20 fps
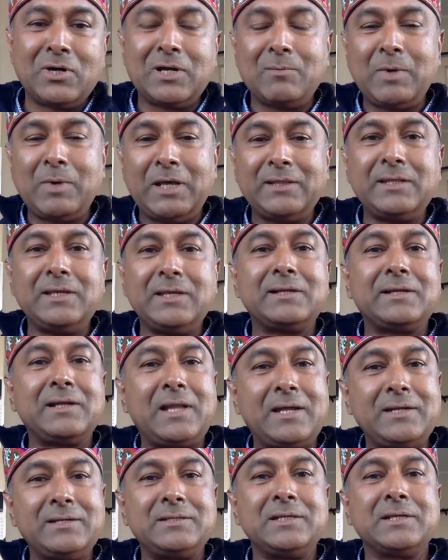about the
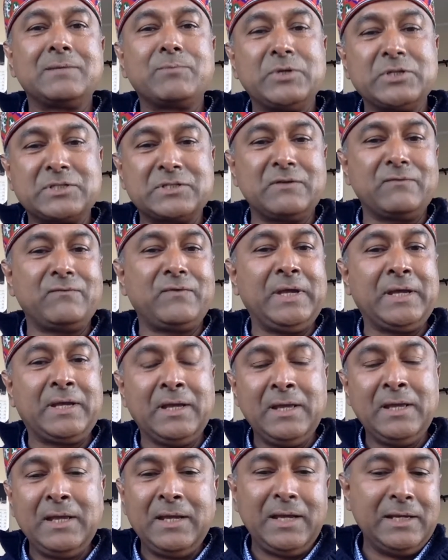Atlantic, Pacific,
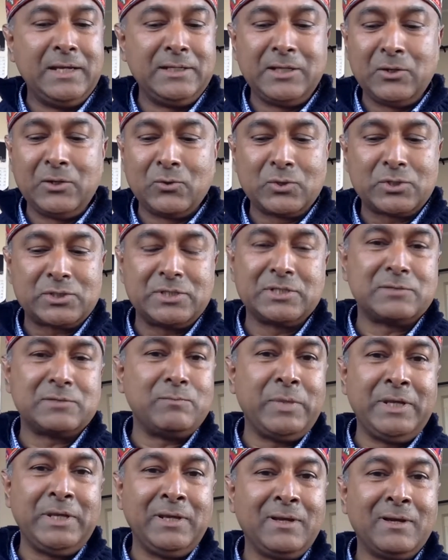Indian Ocean as
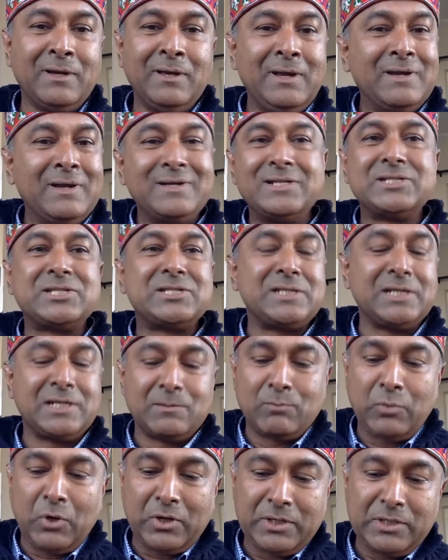being
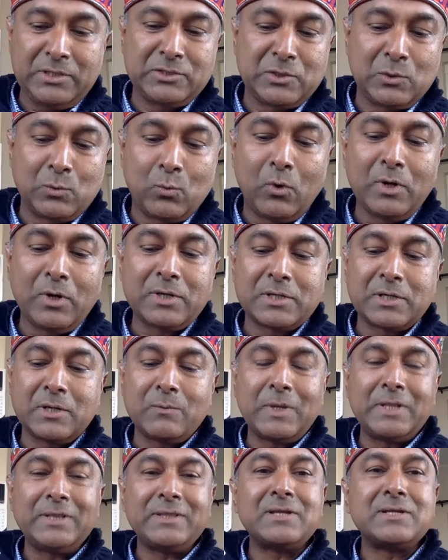distinct bodies of water,
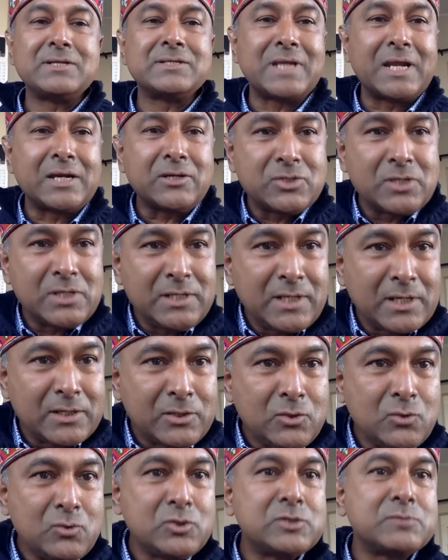when there is actually a
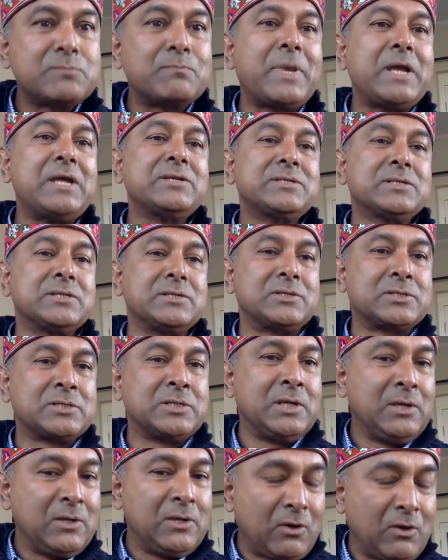huge passage
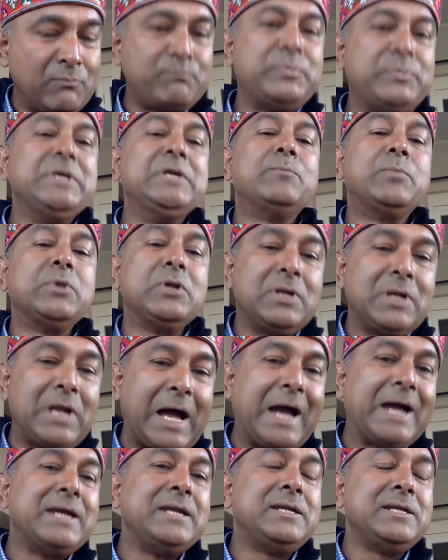of people,
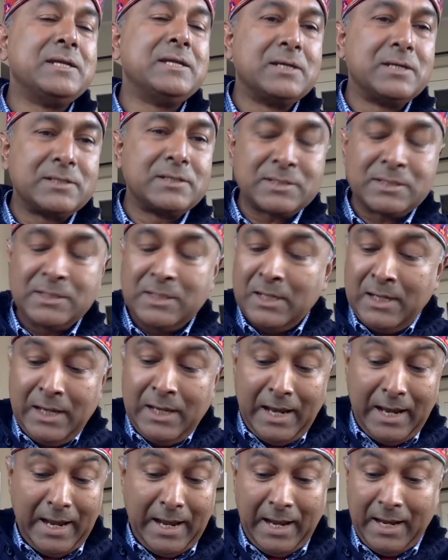ideas,
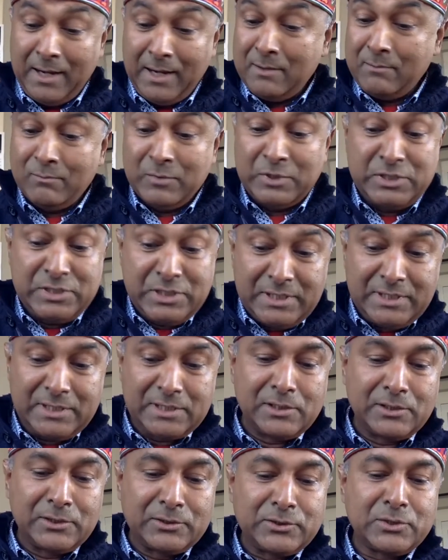and
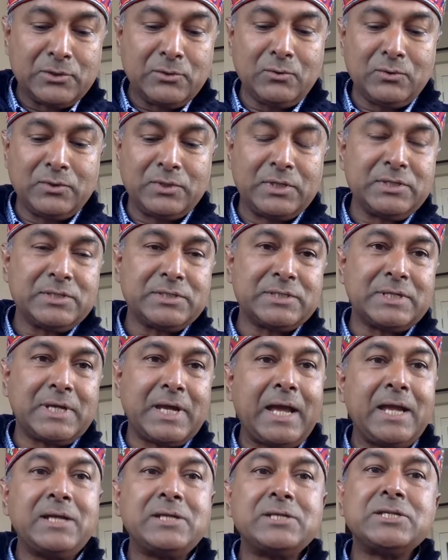material through this.
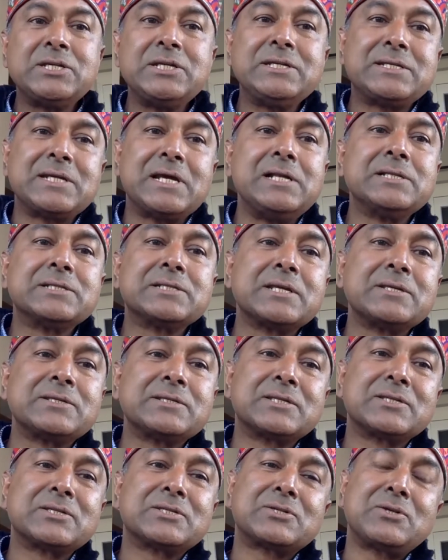And she tells us
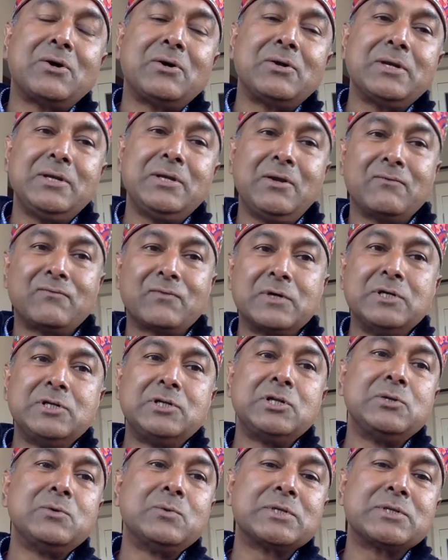the story of
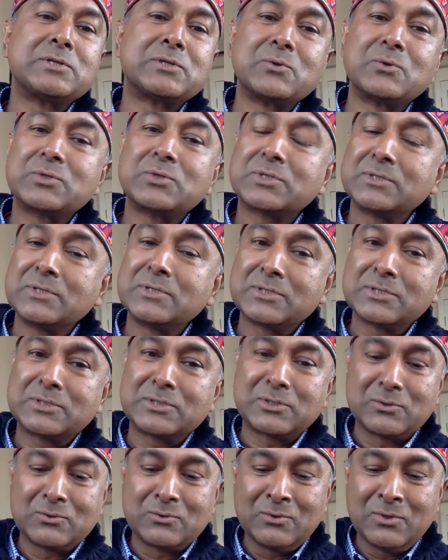continuous oceans
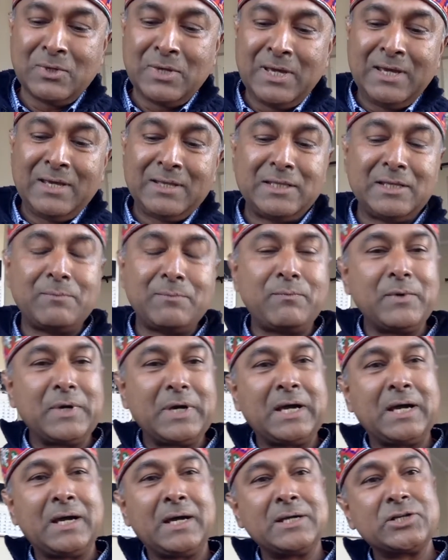through the
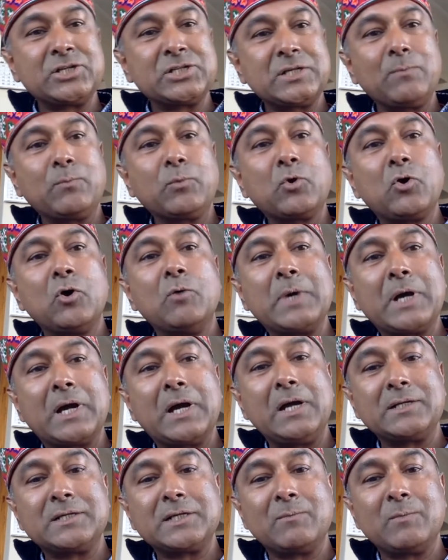ship
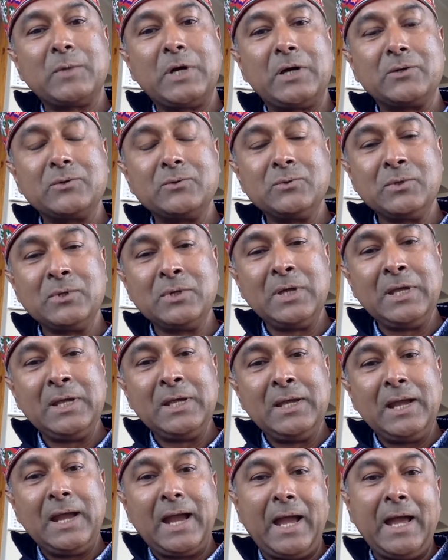Komagata Maru,
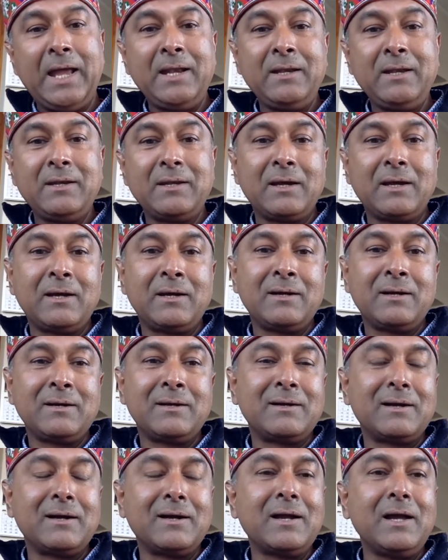and
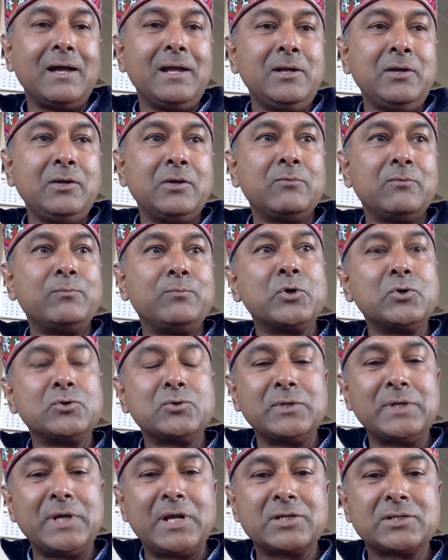a kind of
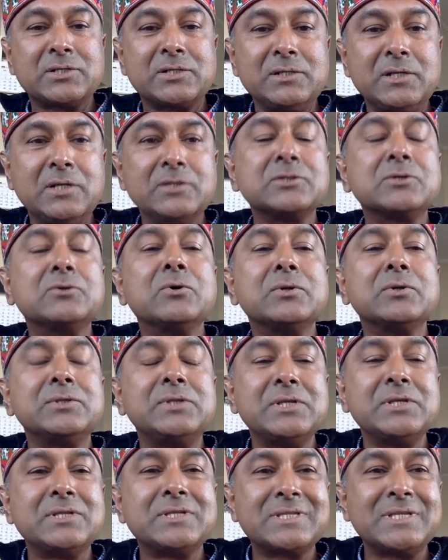proto-nationalist
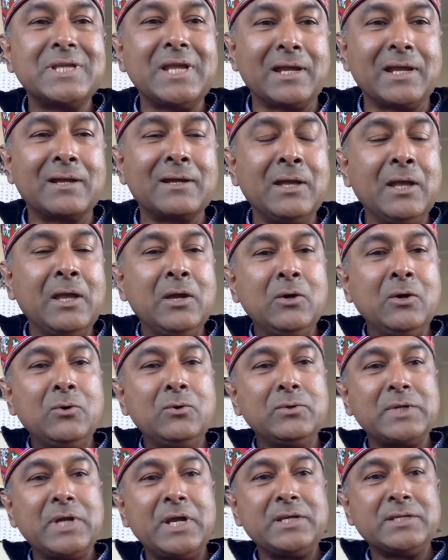Gurdit Singh,
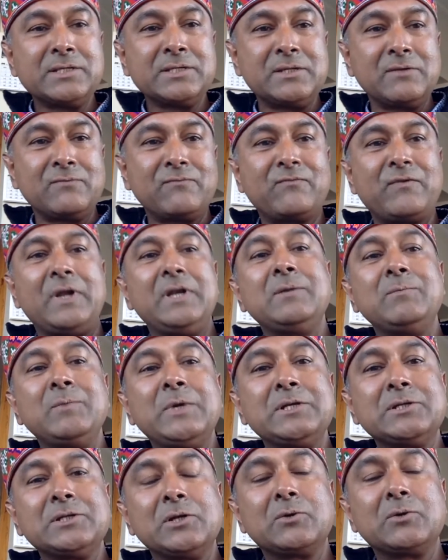who raises the
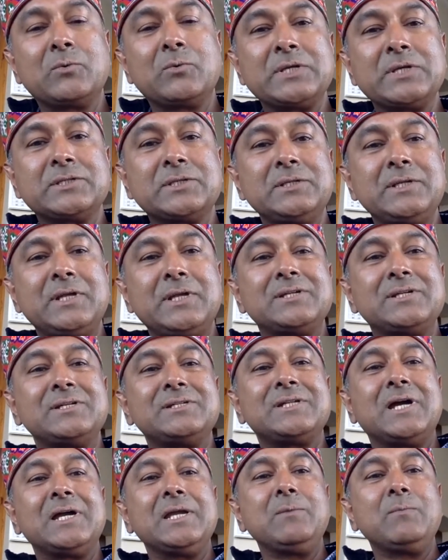fundamental question at a
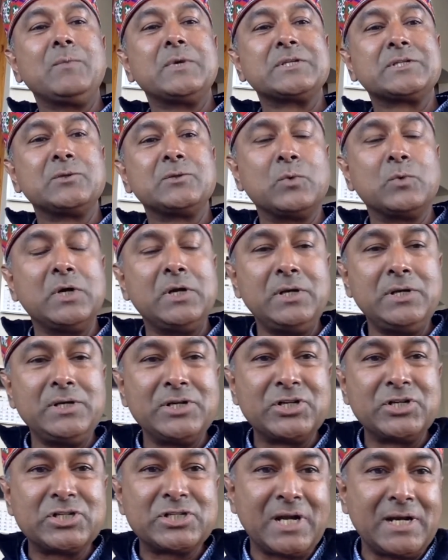time as the world
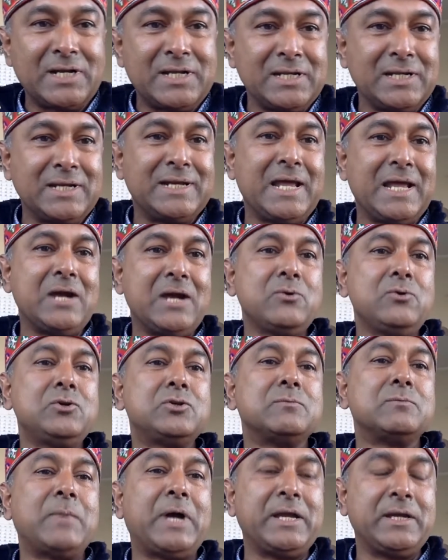is shutting down
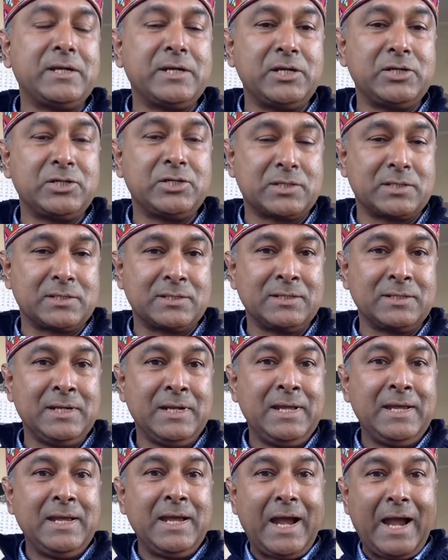to migration
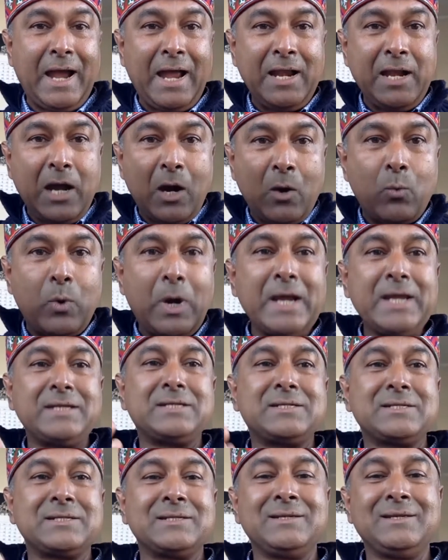and a
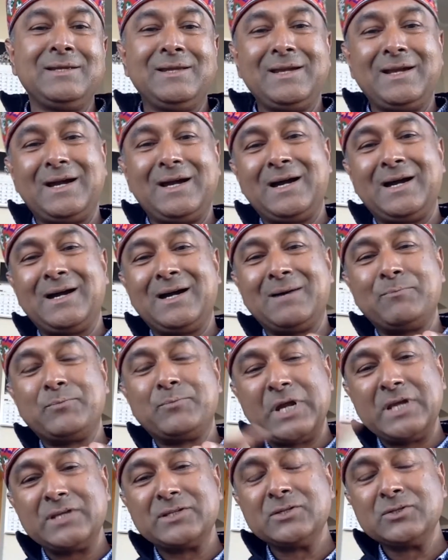white
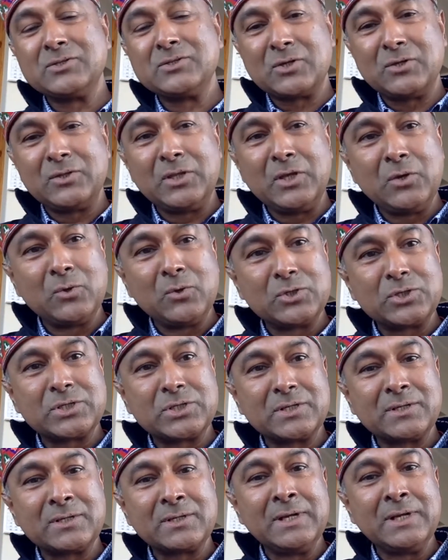presence on the
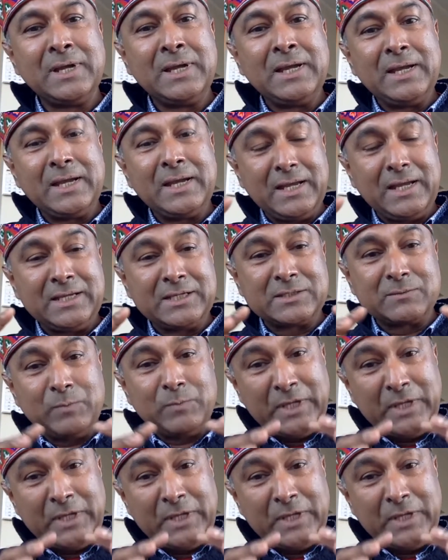ocean is